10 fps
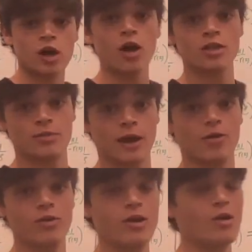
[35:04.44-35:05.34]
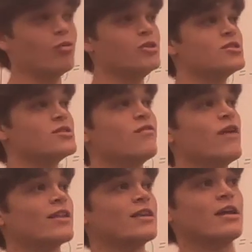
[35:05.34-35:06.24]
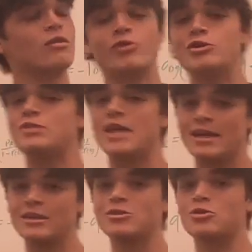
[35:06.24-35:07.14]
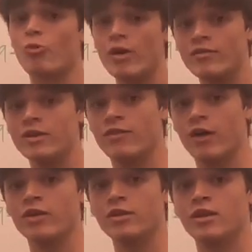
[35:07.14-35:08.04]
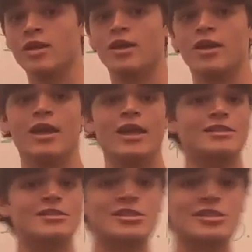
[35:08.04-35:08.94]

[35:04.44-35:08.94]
talked about, which is the fact that when you take the derivative of it, it's the